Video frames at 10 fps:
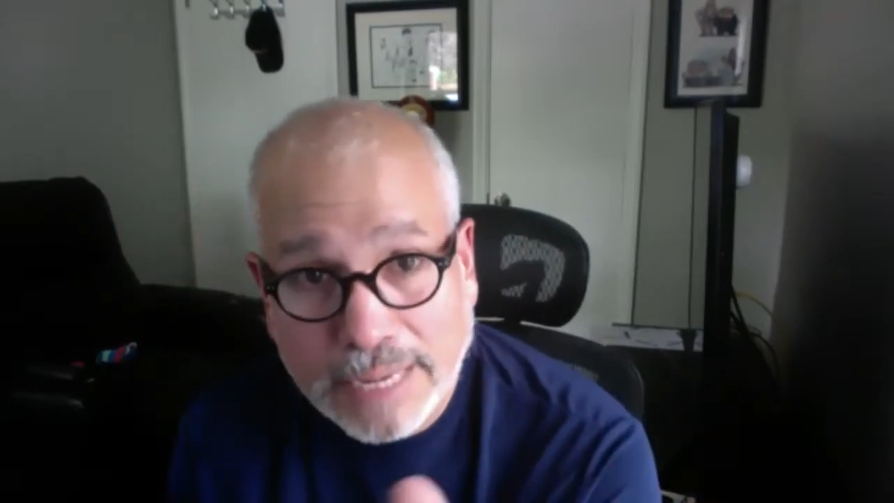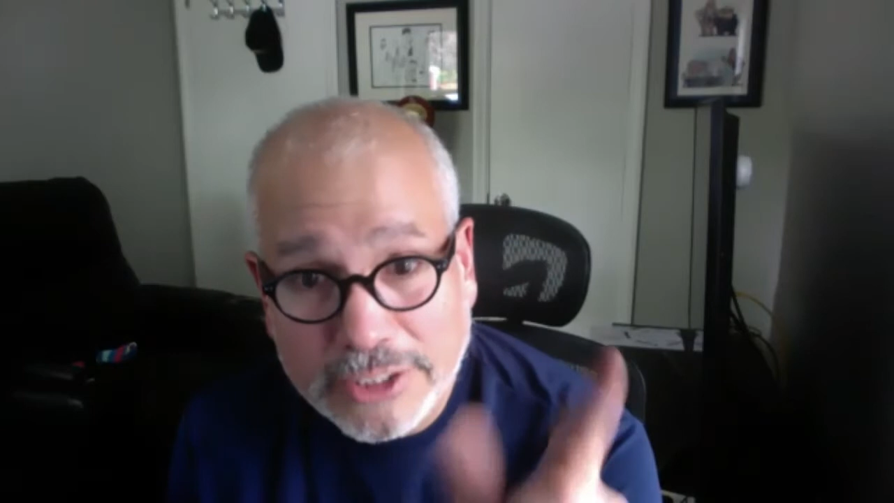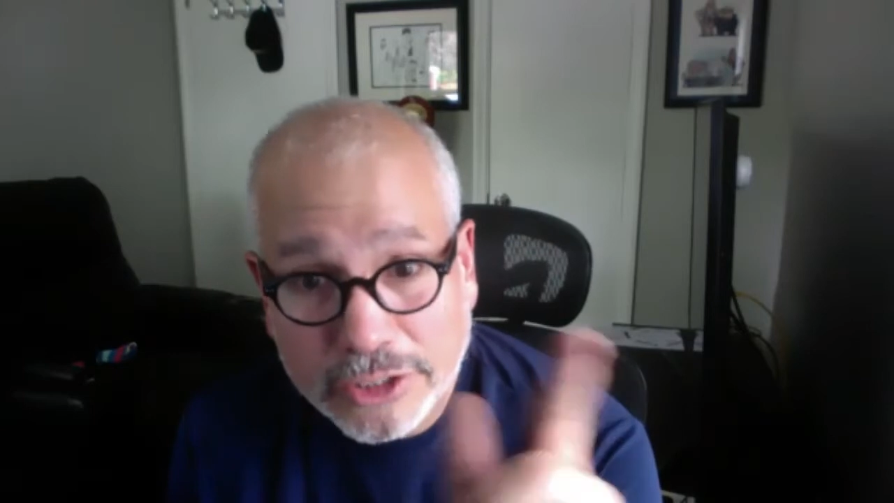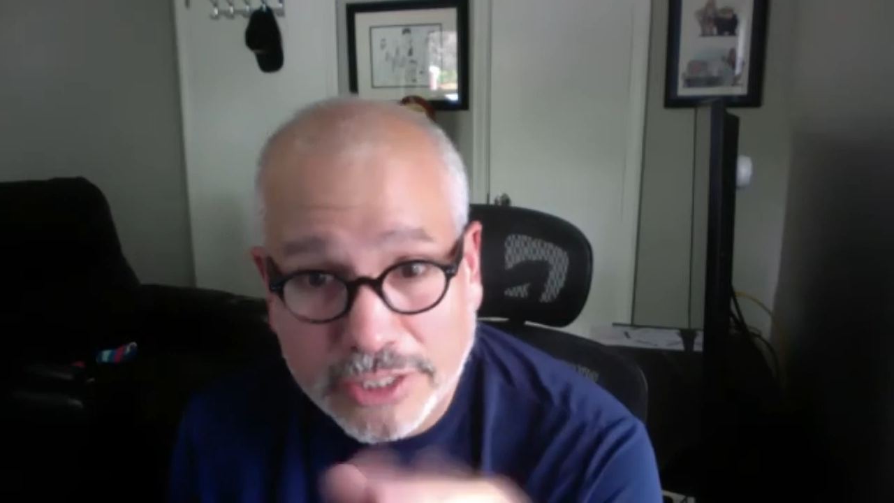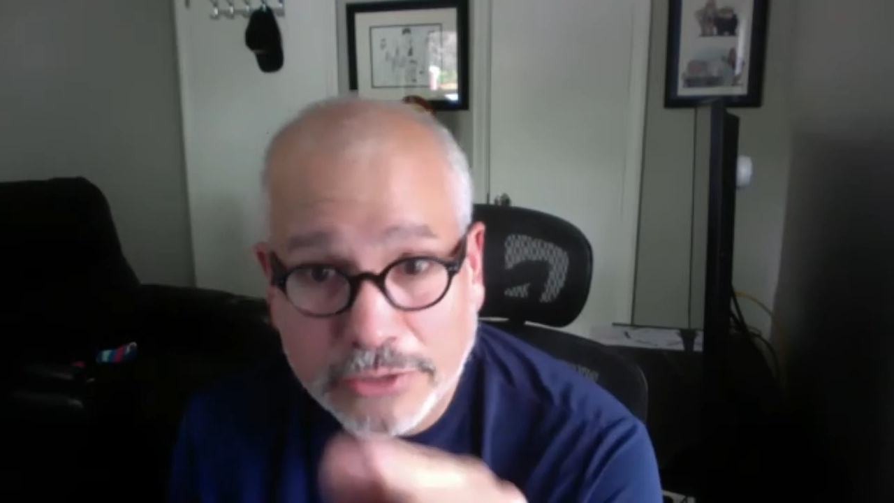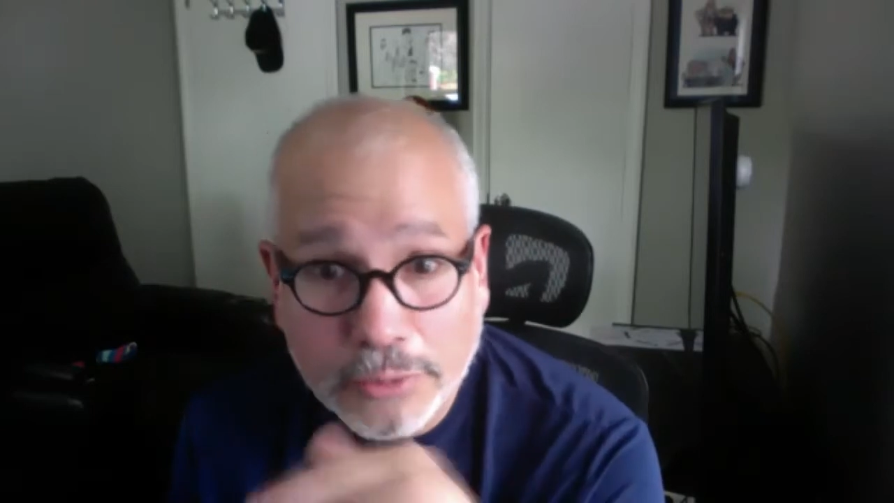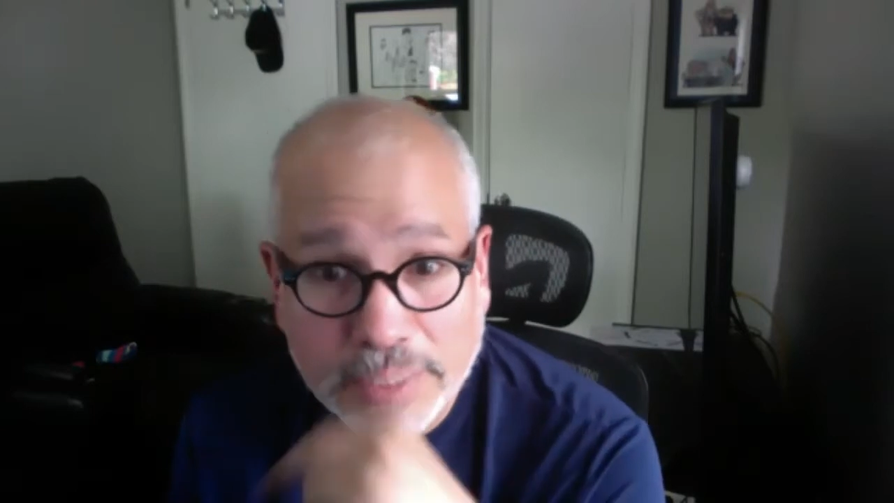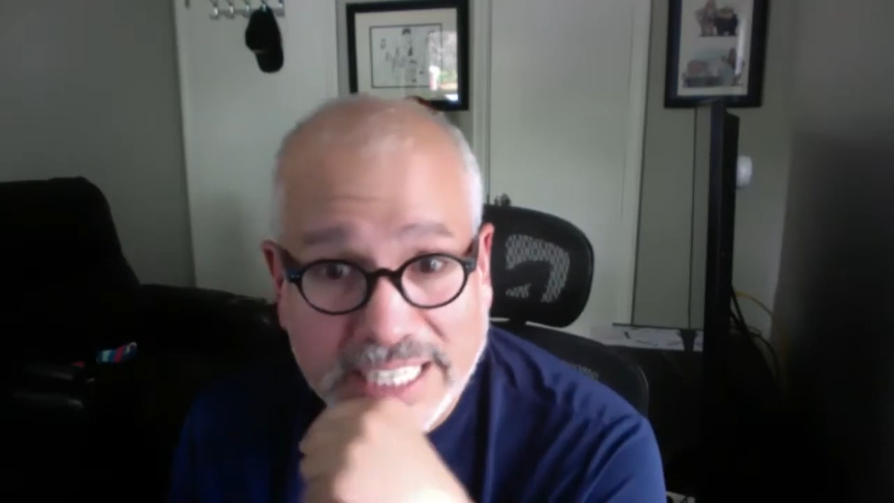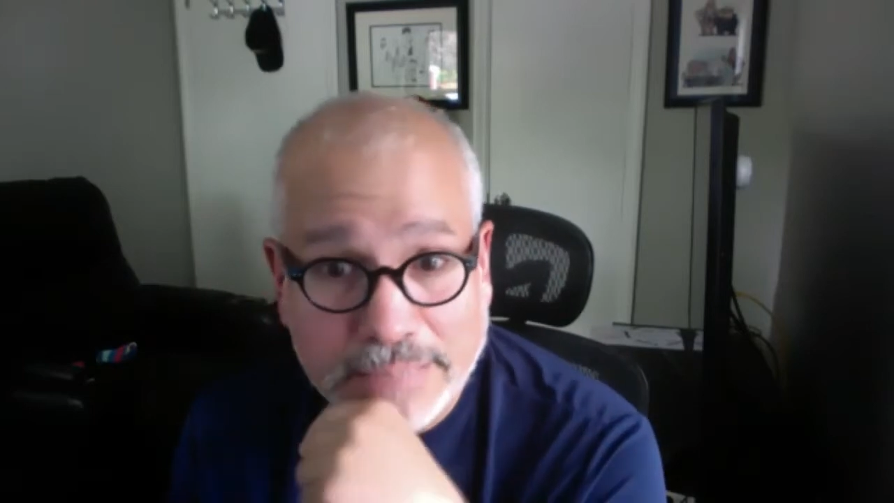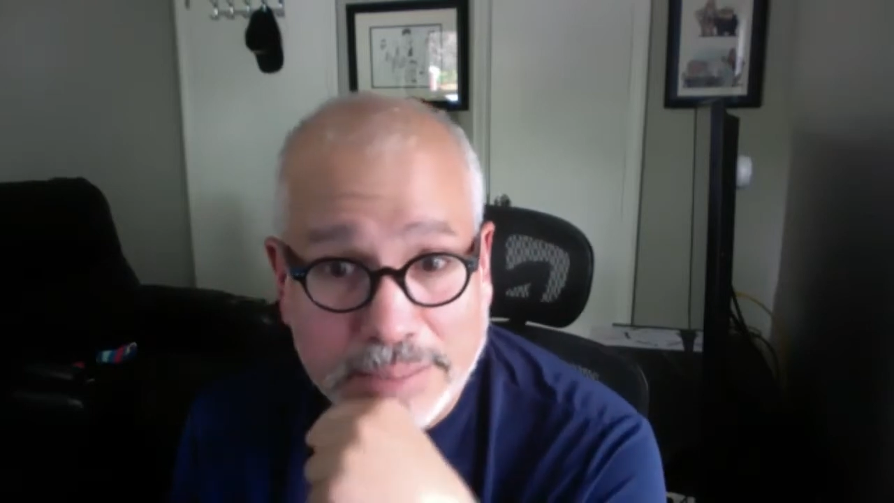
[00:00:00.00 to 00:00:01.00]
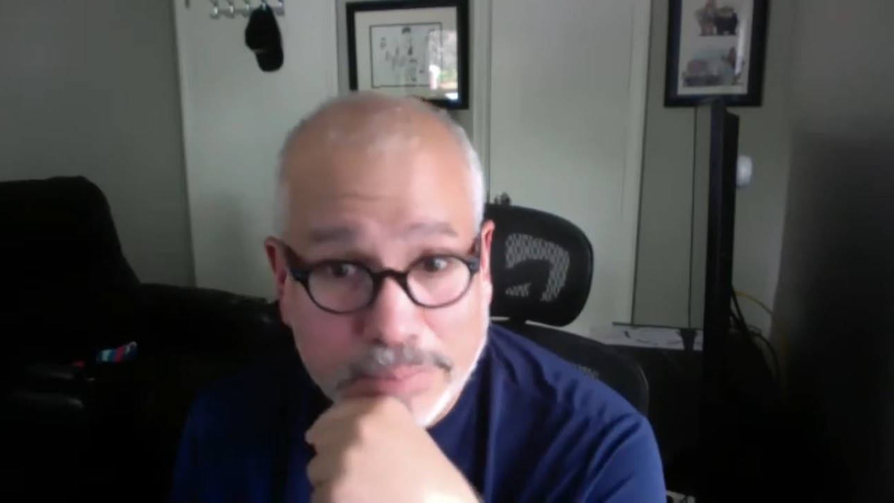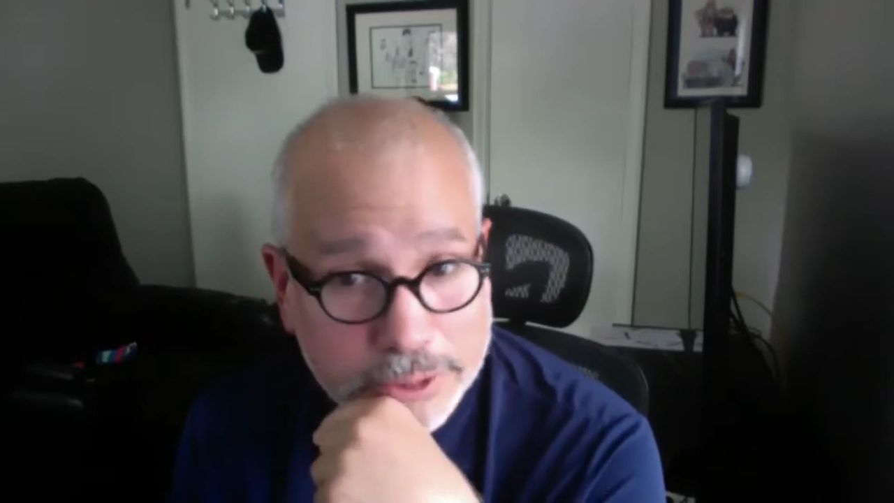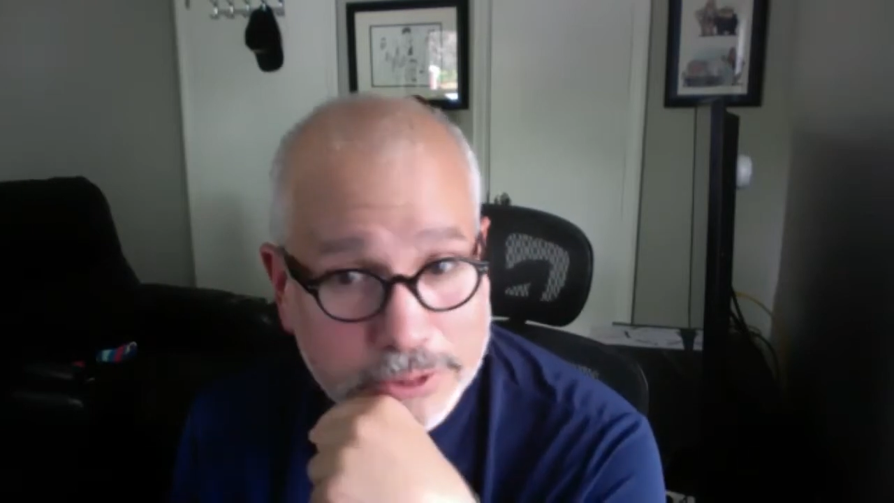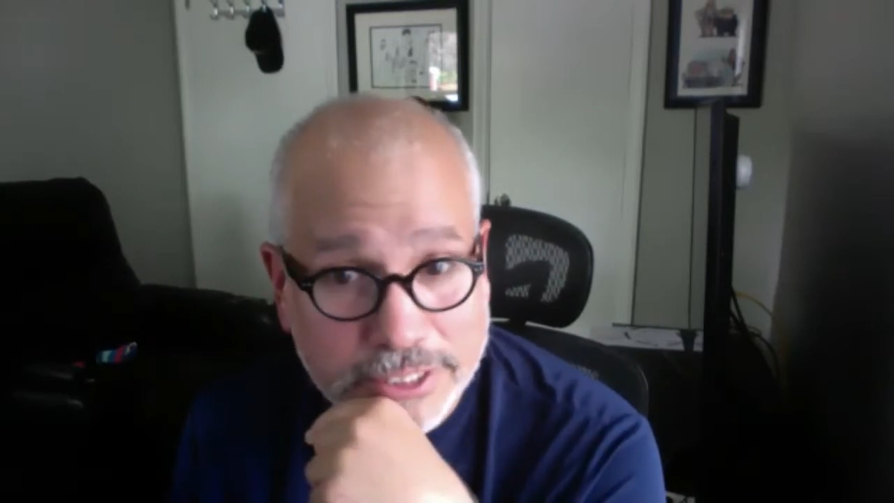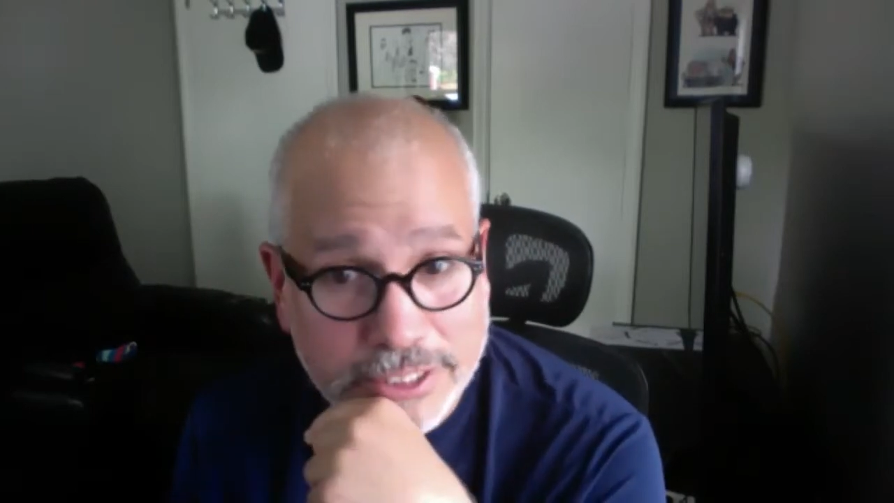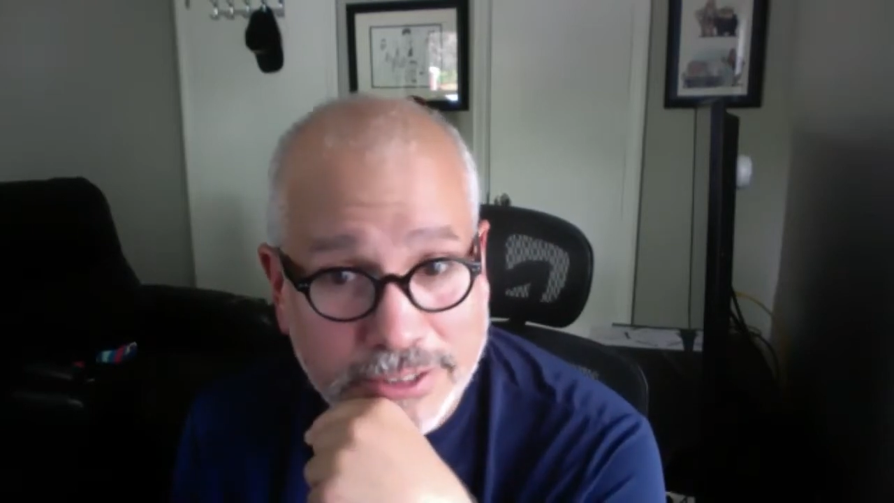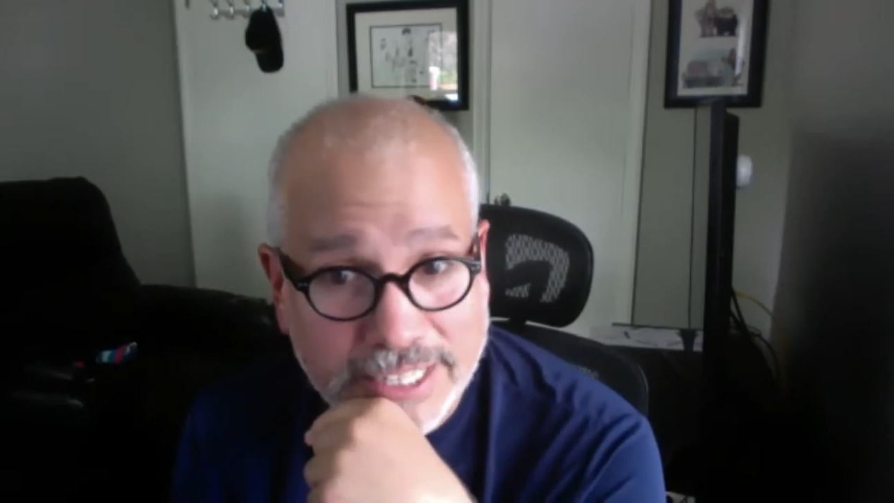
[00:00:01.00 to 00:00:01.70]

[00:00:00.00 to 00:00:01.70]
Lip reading: at John and Rubicam in Puerto Rico.